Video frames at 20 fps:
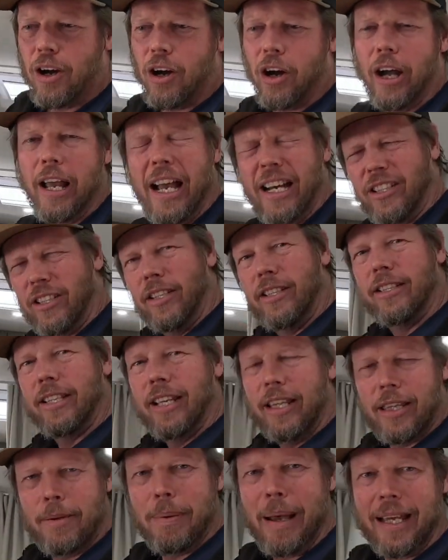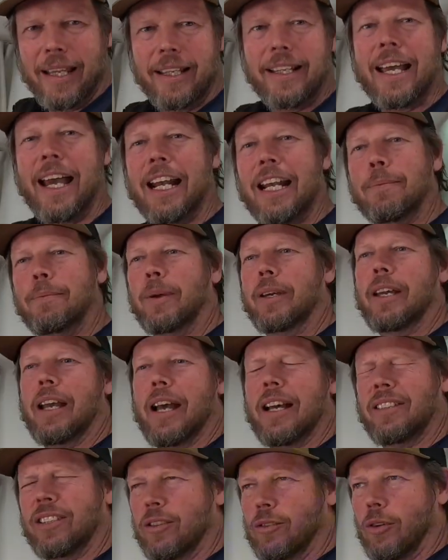I actually set the back of the canopy
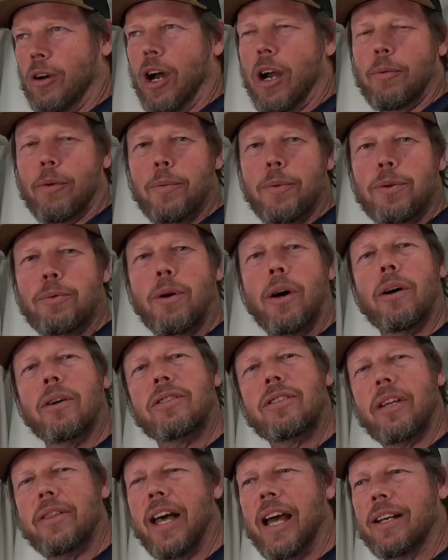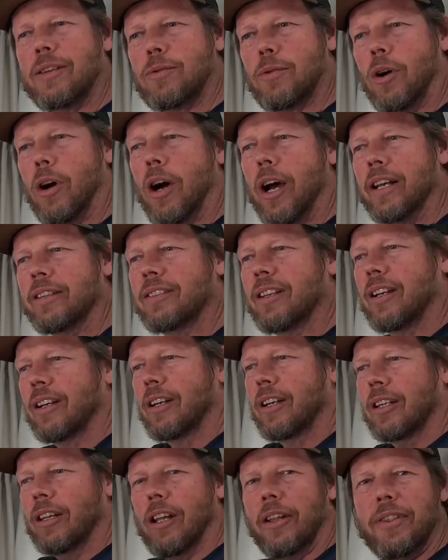as a dry room as well. So that dries
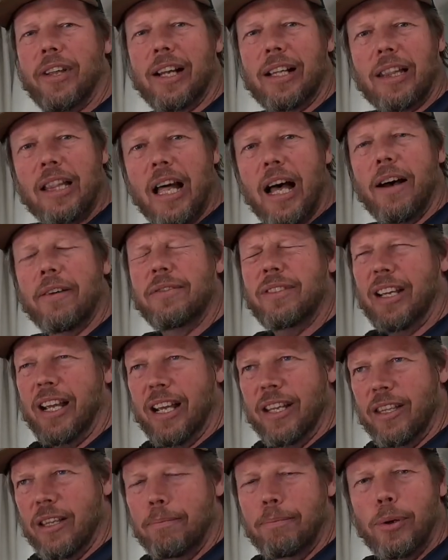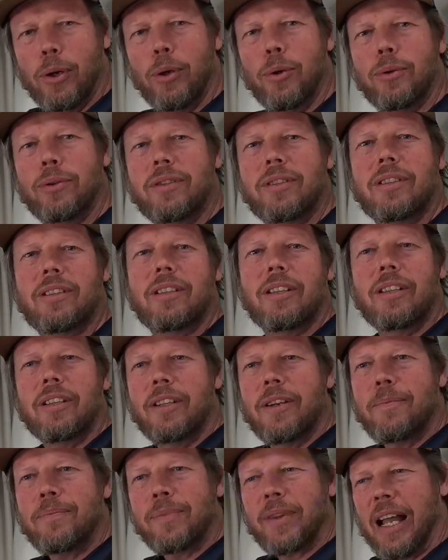like the gloves and the boots,
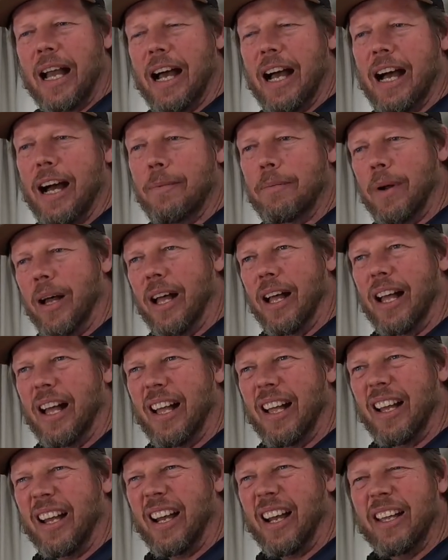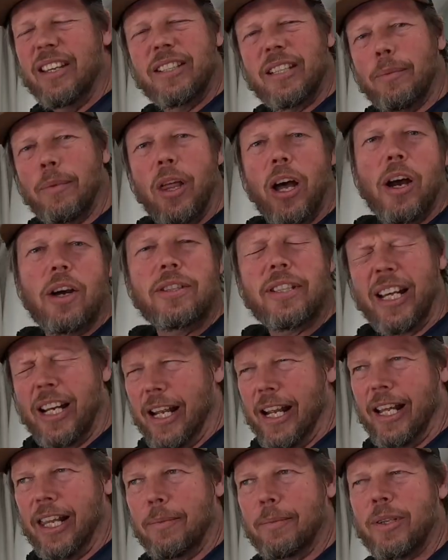and some of those
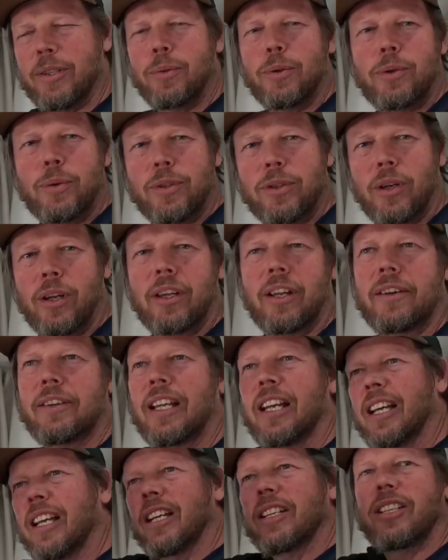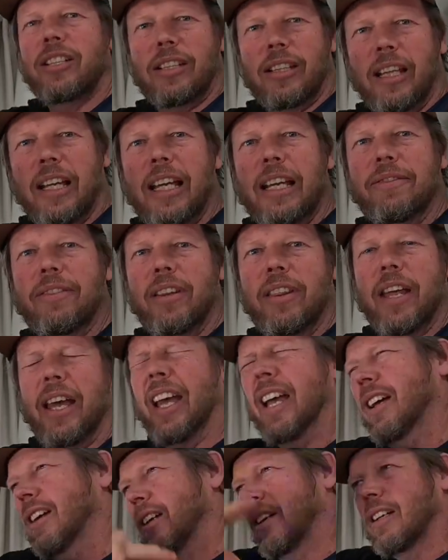elements which we sort of like just leave in
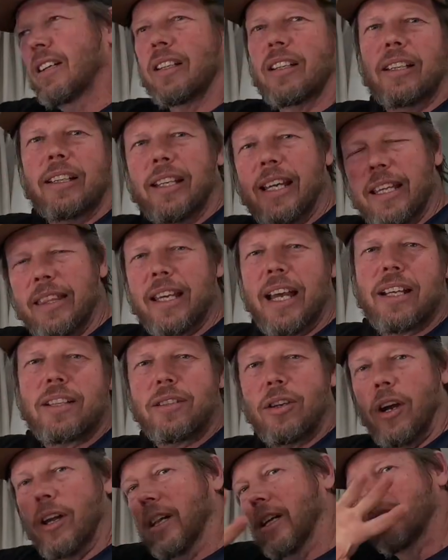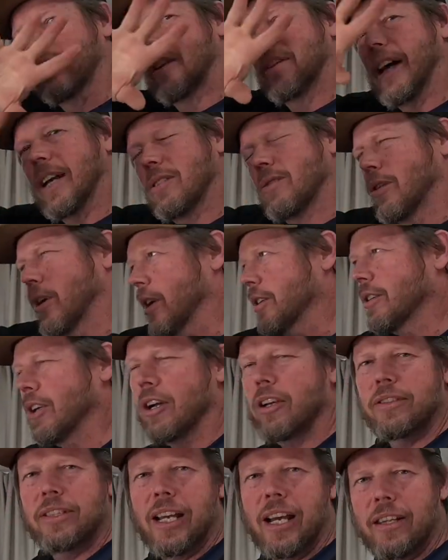there, get that cycling. So that dries
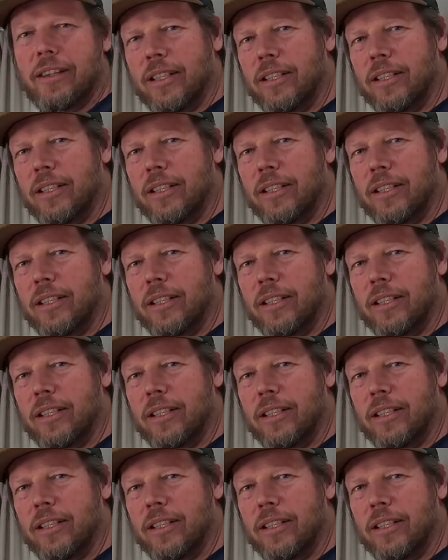those out.